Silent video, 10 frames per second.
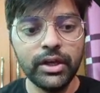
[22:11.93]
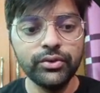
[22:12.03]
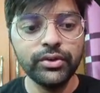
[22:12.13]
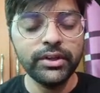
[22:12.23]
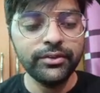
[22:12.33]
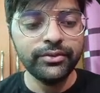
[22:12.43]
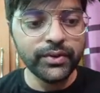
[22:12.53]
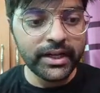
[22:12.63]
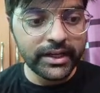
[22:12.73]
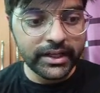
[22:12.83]
So if you
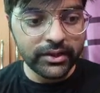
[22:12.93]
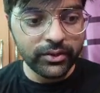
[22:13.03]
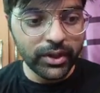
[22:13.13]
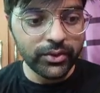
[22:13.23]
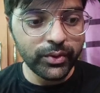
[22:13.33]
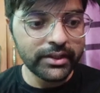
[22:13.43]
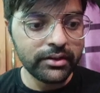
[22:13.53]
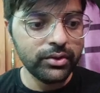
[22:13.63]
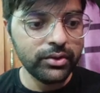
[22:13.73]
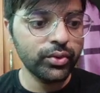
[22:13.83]
are n equal to 8,
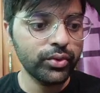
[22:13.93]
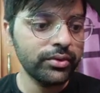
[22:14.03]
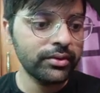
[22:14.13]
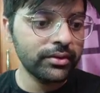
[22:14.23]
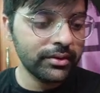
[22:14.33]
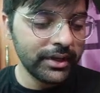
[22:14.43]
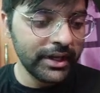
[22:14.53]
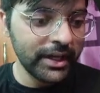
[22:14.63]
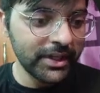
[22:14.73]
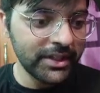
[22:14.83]
you know
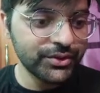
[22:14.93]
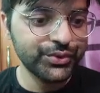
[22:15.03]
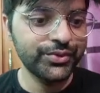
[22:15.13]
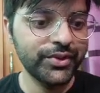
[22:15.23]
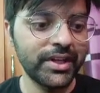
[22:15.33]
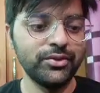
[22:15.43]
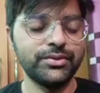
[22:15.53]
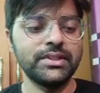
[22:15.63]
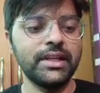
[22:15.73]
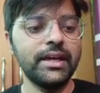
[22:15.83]
n minus 2 values,
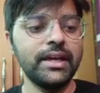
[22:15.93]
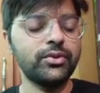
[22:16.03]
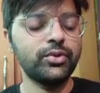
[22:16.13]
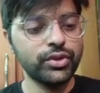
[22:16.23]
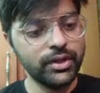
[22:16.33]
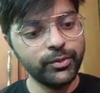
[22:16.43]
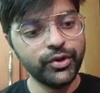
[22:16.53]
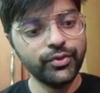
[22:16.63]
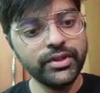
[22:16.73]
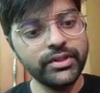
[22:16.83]
like total number
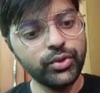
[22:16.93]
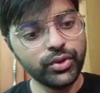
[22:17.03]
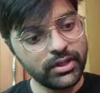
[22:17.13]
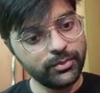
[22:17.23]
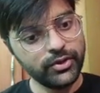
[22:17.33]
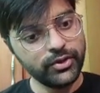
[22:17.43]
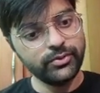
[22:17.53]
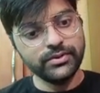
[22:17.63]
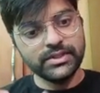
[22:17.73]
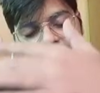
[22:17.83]
of win, total number of win.
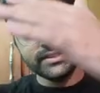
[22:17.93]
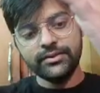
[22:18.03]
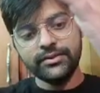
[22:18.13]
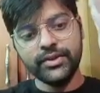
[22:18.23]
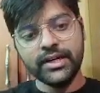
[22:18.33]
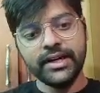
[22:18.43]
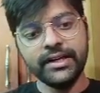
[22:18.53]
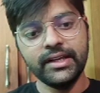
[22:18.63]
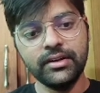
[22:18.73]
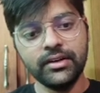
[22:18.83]
Let's say we are
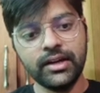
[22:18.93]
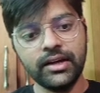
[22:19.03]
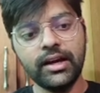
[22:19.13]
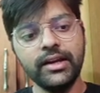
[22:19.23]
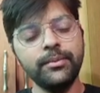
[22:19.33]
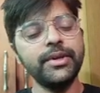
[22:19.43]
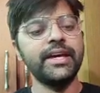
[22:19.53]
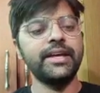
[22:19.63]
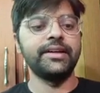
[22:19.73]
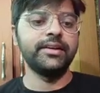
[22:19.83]
creating a DP
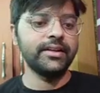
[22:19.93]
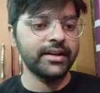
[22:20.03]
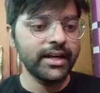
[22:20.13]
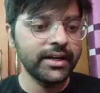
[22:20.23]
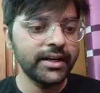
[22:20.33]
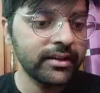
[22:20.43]
array, right?